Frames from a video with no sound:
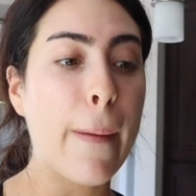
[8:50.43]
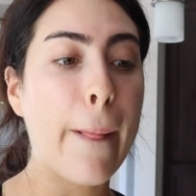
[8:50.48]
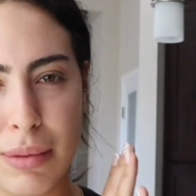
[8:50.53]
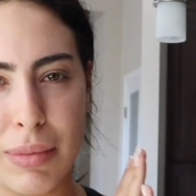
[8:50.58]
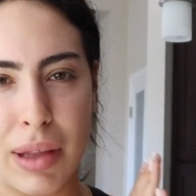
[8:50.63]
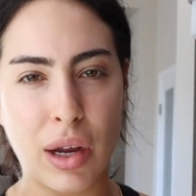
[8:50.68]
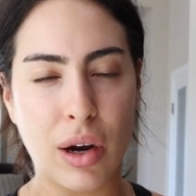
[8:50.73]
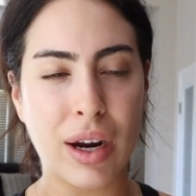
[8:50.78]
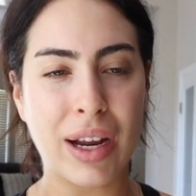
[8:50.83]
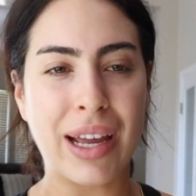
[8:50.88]

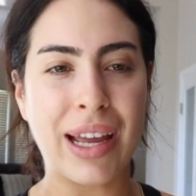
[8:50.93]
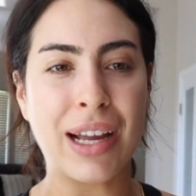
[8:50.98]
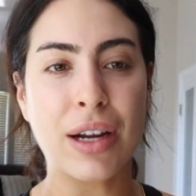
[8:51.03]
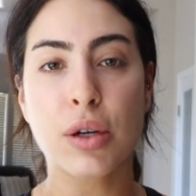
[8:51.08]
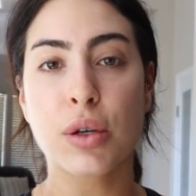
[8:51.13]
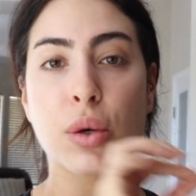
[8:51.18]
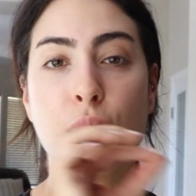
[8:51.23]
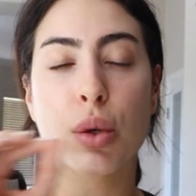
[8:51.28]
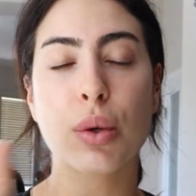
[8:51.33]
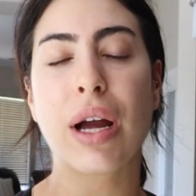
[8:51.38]
And they are
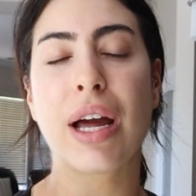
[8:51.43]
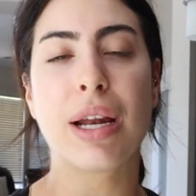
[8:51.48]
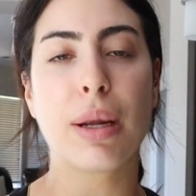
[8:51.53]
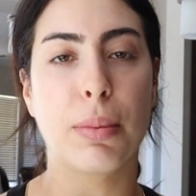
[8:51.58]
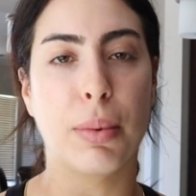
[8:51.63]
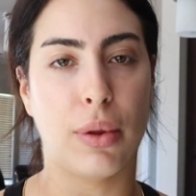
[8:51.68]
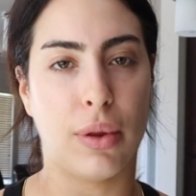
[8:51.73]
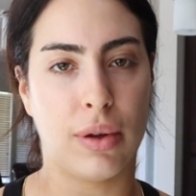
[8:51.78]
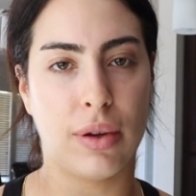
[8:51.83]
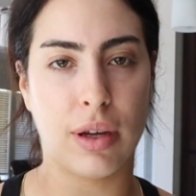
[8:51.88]

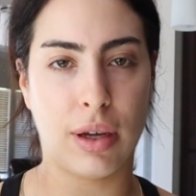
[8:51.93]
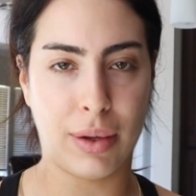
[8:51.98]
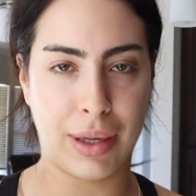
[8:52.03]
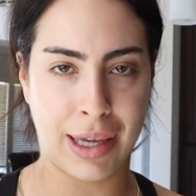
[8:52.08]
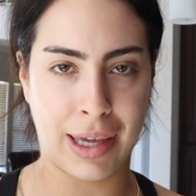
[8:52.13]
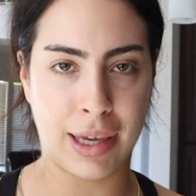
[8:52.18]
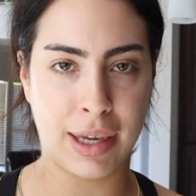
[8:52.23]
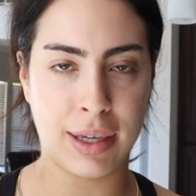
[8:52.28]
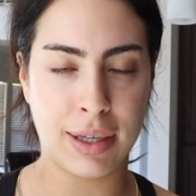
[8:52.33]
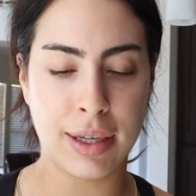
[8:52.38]
incredible,
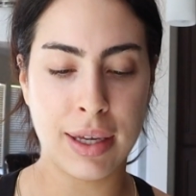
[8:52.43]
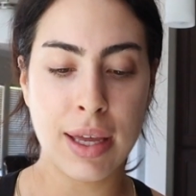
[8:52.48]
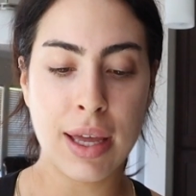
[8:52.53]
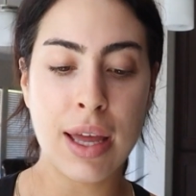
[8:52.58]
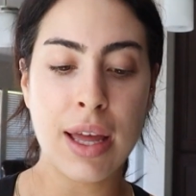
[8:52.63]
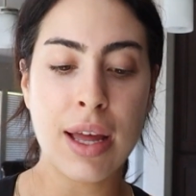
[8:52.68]
okay?